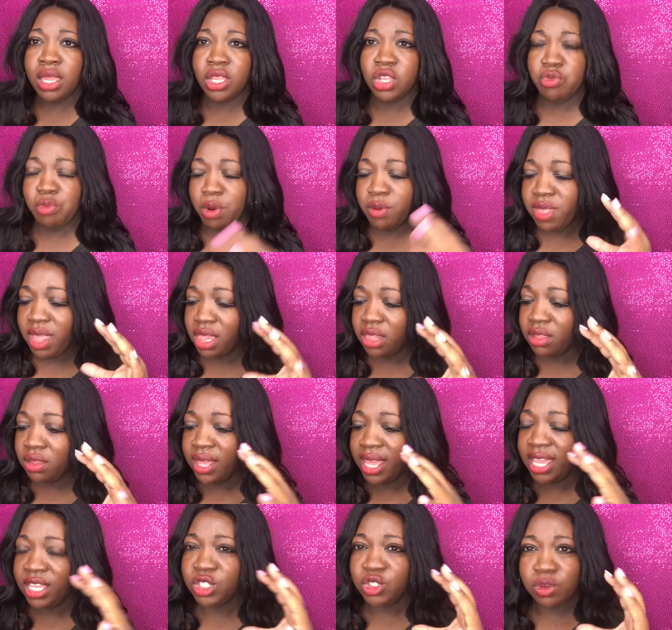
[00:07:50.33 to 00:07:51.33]
you remember that little
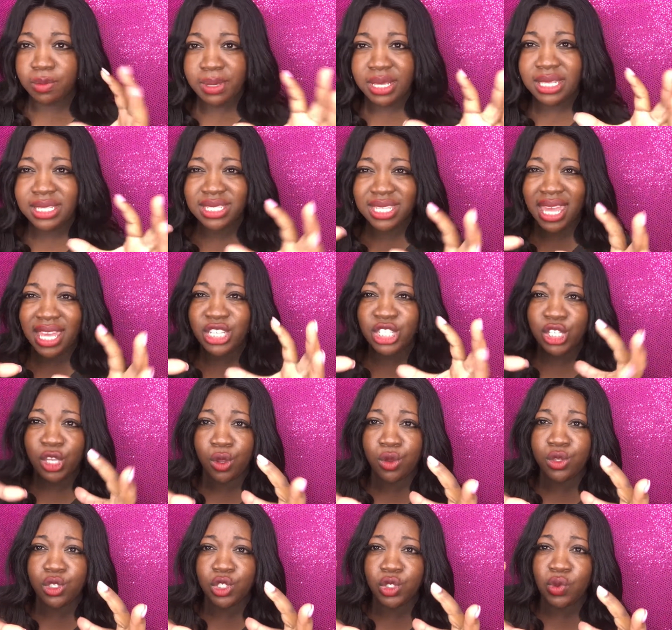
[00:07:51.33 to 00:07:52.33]
extra piece that I
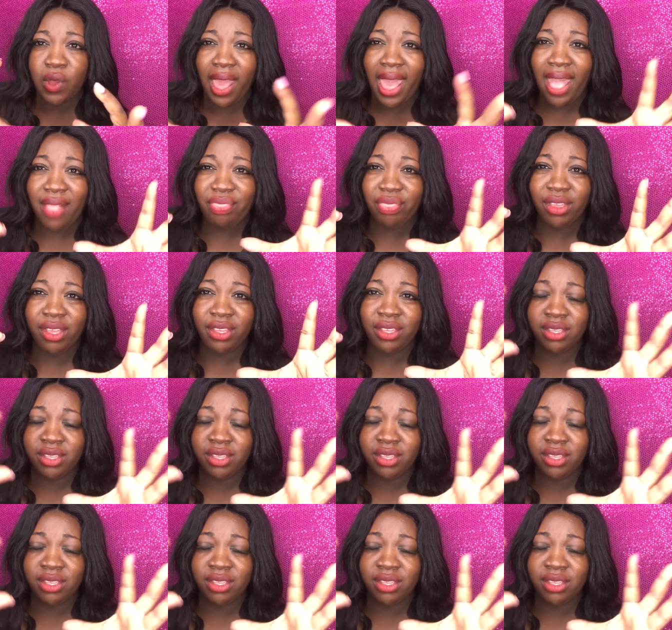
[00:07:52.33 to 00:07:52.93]
showed you at